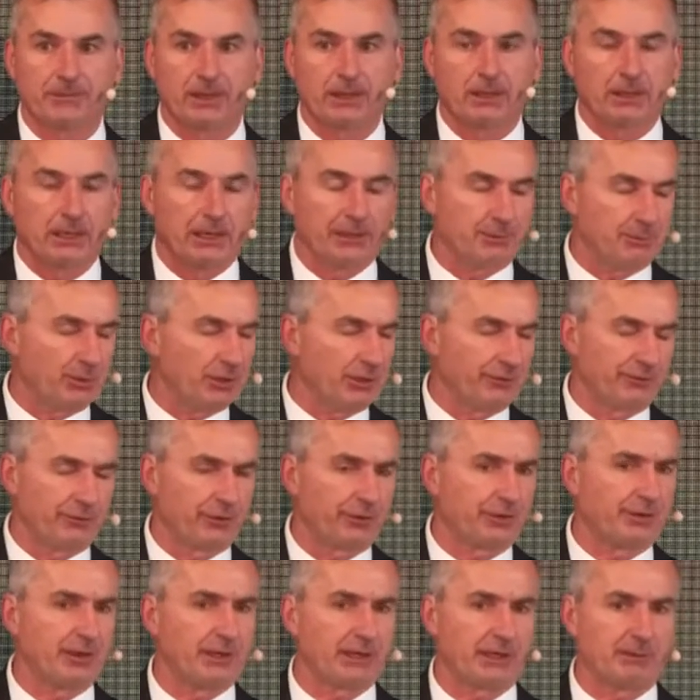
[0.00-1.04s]
And the beautiful
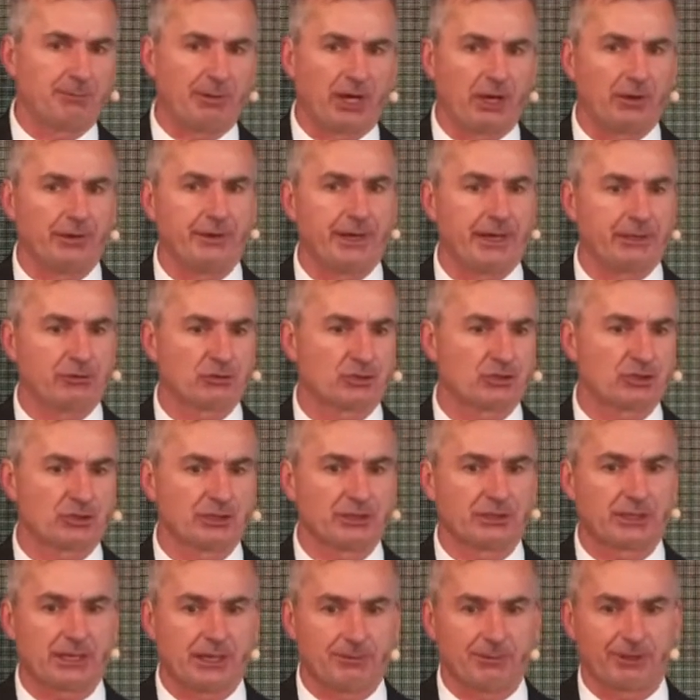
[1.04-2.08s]
thing about
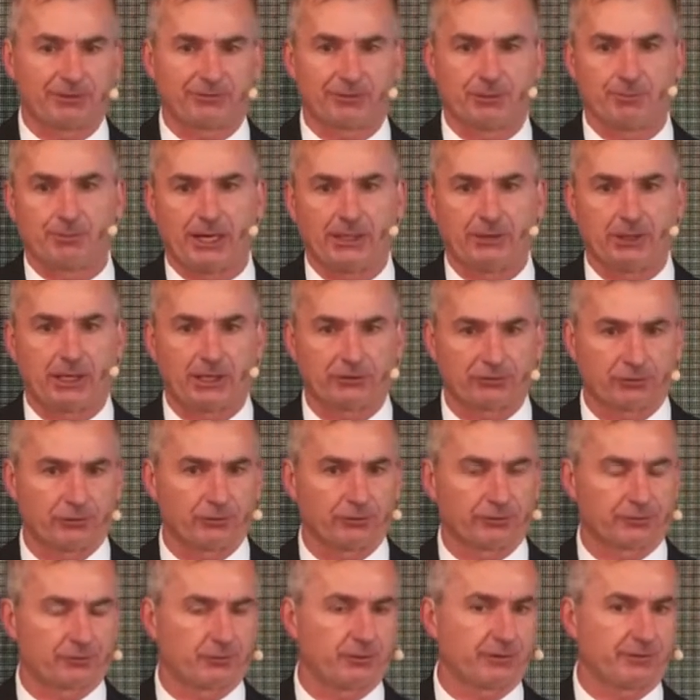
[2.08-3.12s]
nitrogen coming from biological
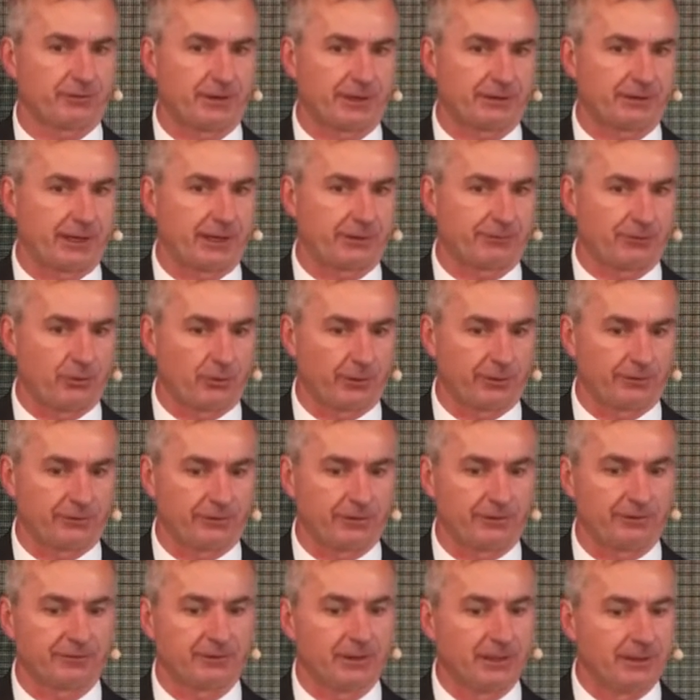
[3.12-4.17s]
source like that, of course,
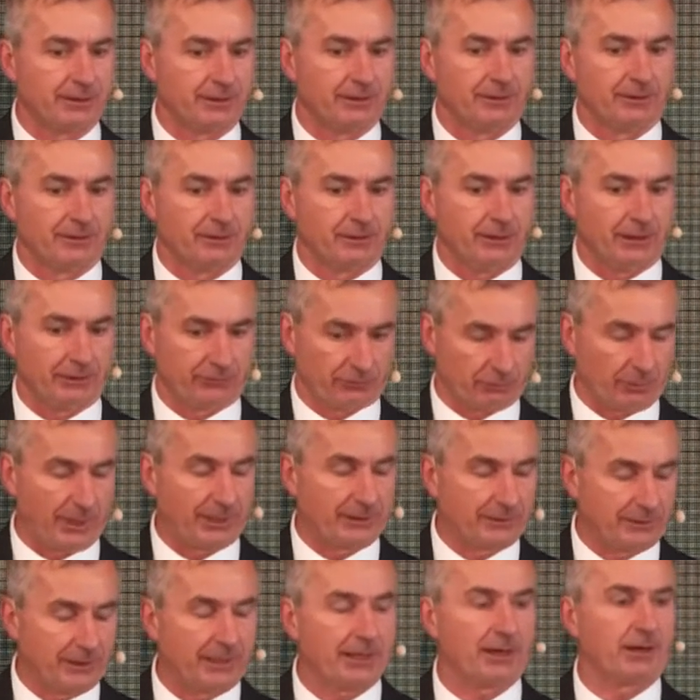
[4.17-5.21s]
is it's
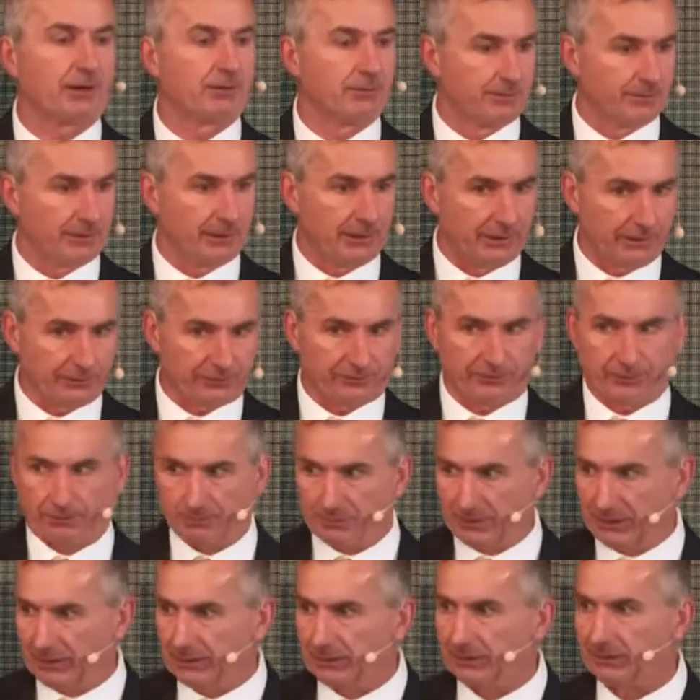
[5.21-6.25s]
right there and it's
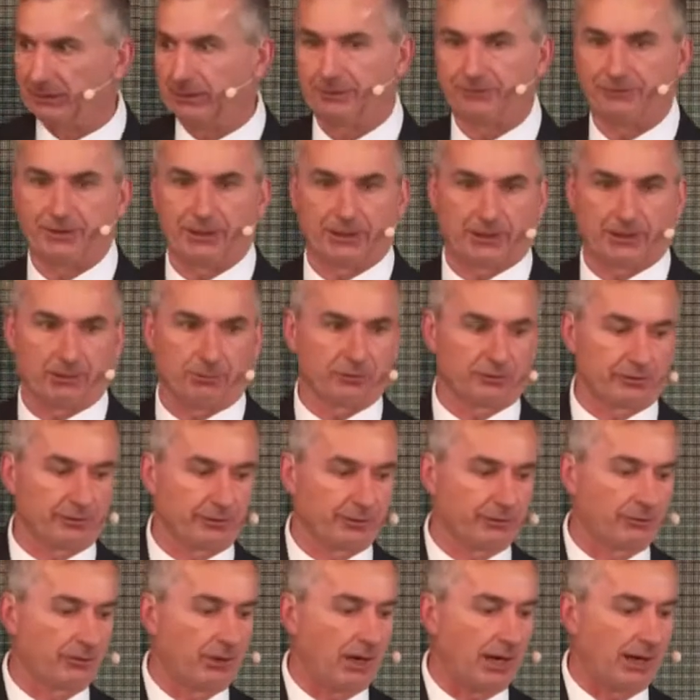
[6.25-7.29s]
immediately available to
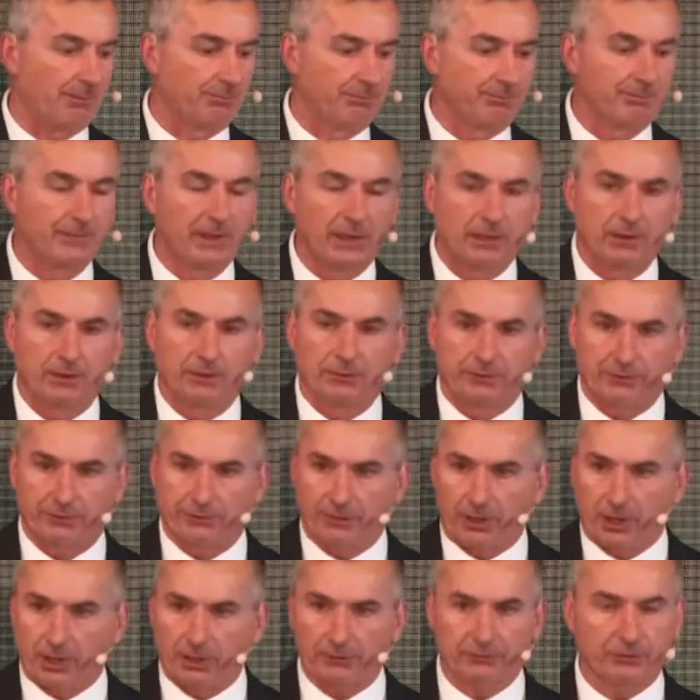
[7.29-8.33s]
the crop. So
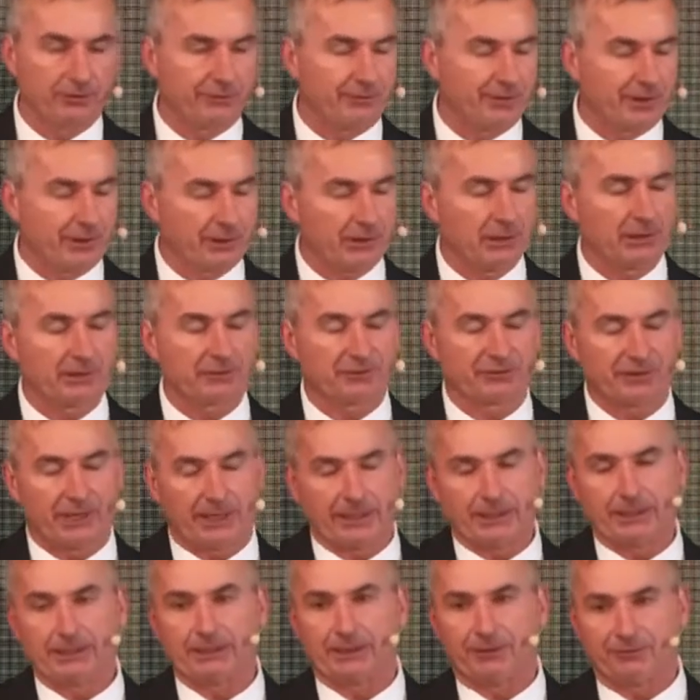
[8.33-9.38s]
also very
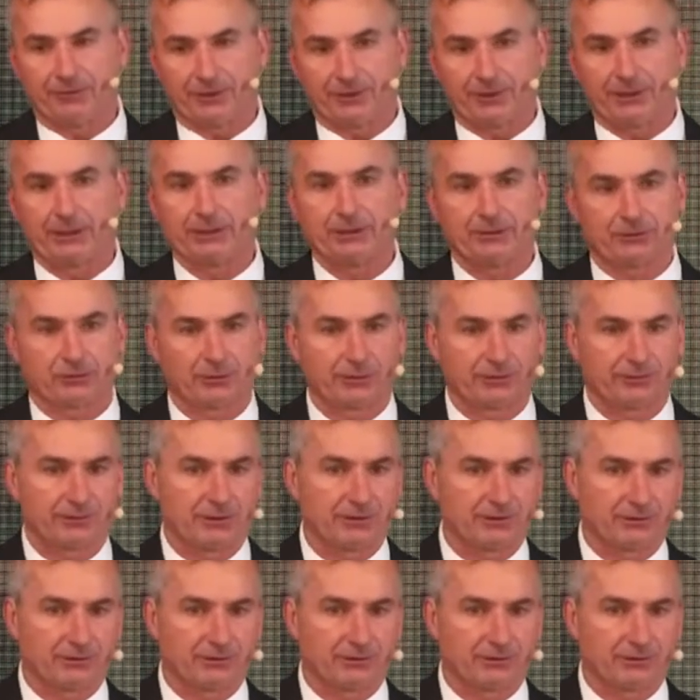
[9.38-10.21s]
exciting and a very interesting